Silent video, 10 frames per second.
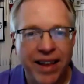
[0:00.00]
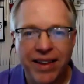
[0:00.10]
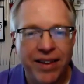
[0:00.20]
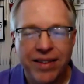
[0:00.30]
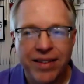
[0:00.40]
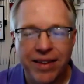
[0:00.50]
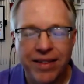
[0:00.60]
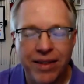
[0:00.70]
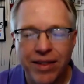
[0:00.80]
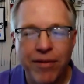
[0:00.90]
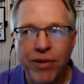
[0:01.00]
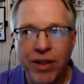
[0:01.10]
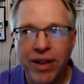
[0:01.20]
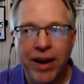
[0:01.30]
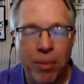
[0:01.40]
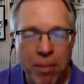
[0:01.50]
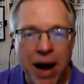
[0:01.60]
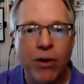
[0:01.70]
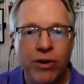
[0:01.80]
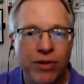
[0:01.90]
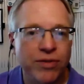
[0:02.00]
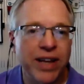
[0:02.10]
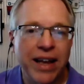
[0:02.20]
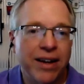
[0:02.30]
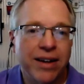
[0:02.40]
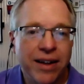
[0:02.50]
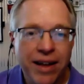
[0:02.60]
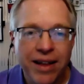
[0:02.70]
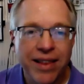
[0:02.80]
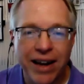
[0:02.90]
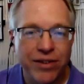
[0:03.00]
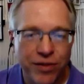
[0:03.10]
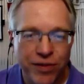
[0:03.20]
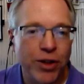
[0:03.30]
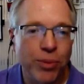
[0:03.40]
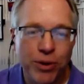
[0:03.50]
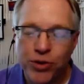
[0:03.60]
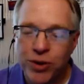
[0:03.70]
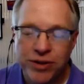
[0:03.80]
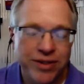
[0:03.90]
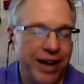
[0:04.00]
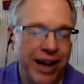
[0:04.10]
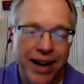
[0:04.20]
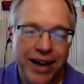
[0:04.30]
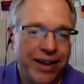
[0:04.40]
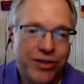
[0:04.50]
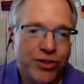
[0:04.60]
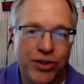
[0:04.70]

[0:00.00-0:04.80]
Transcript: and the level and amount of data that is available to us today is